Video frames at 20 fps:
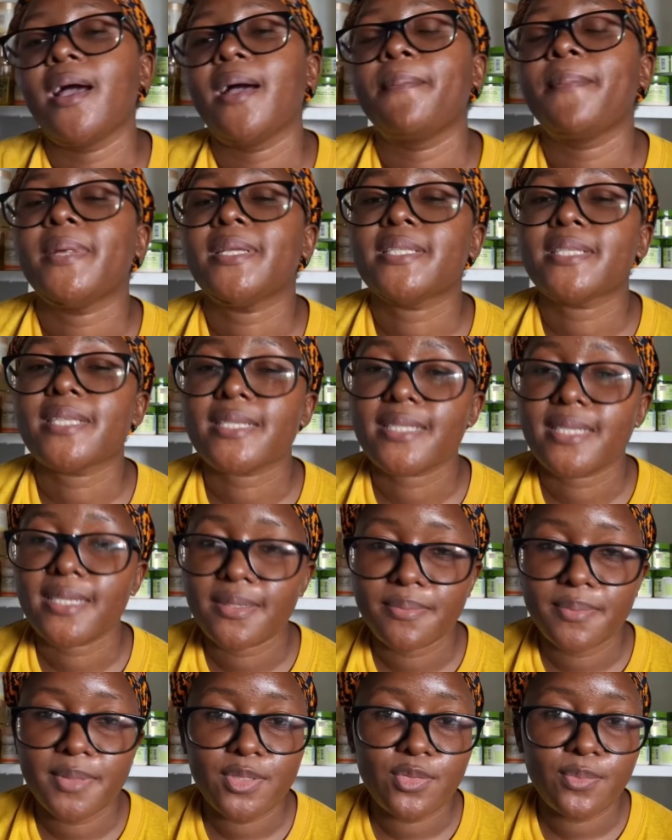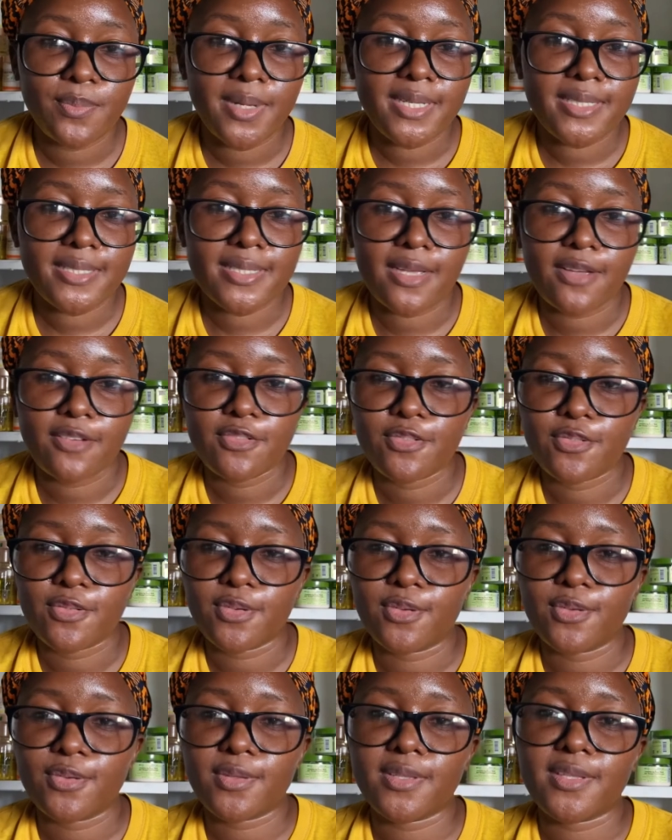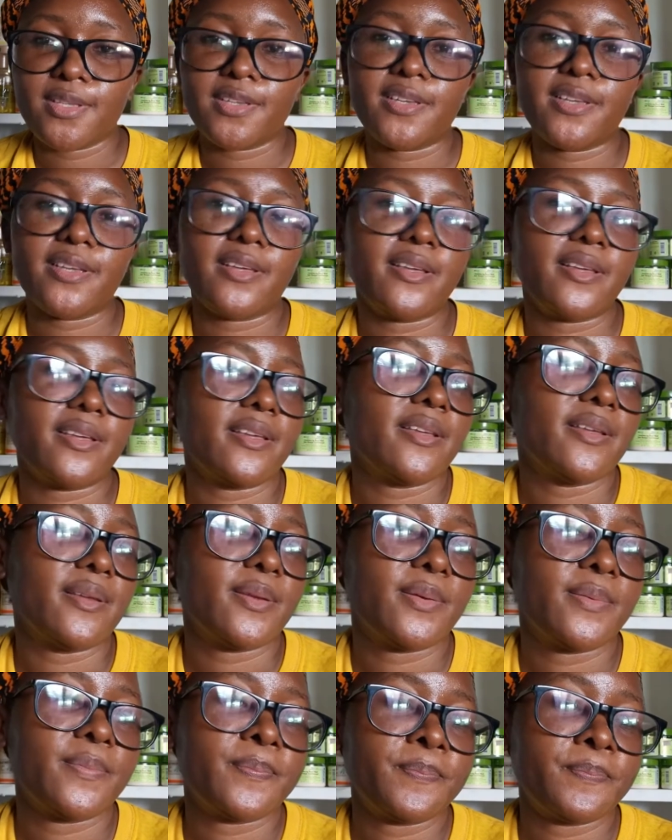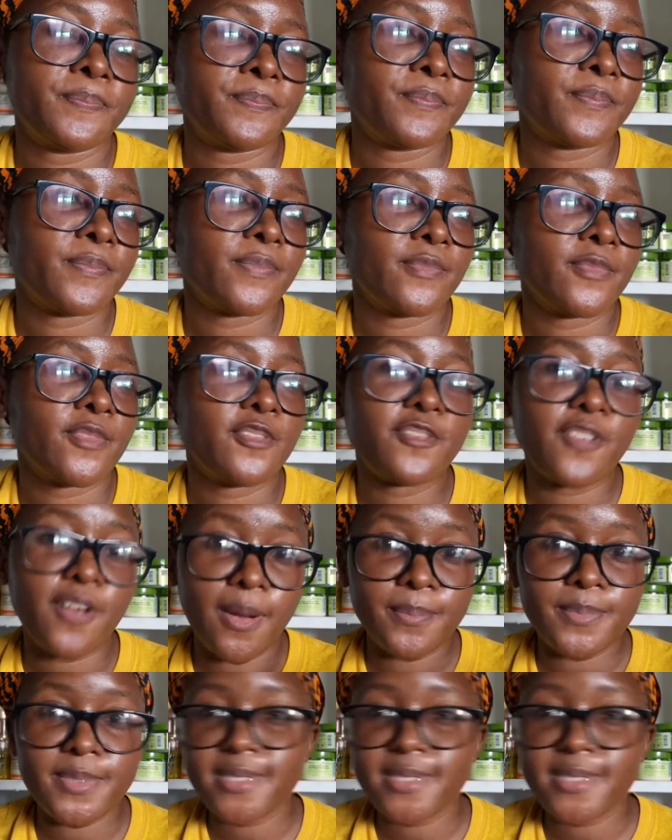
my sister sent me to buy stuff for the farm